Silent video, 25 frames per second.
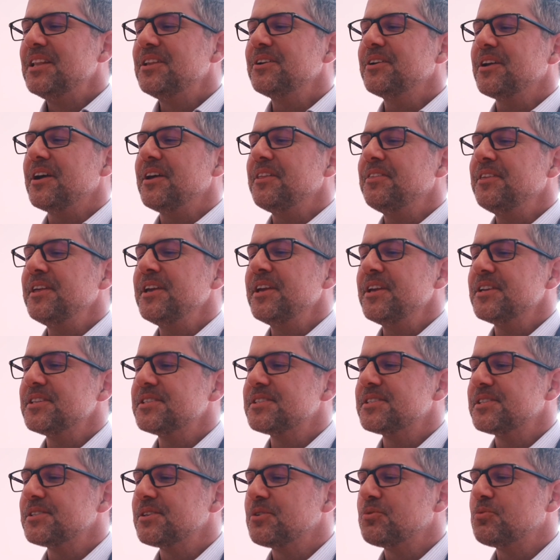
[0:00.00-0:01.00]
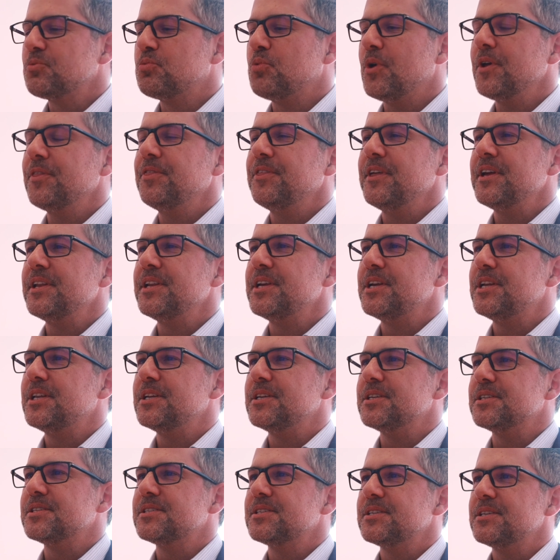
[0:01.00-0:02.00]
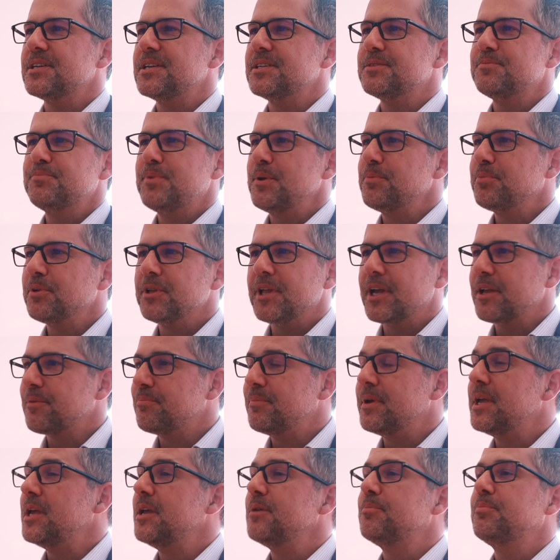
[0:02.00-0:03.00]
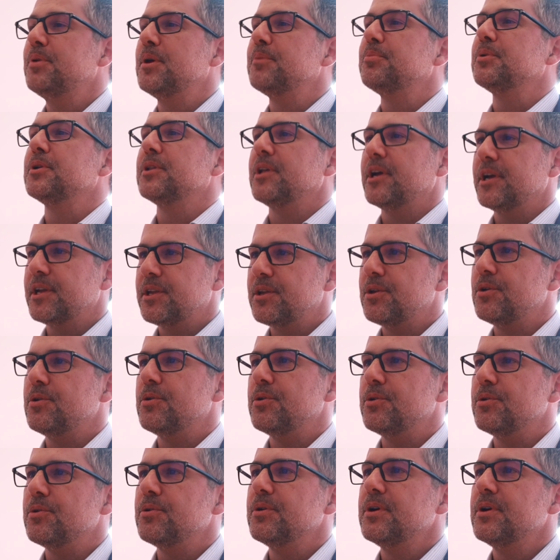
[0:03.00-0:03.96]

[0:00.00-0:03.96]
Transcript: Look, I think it's what they need is people like me, people like you.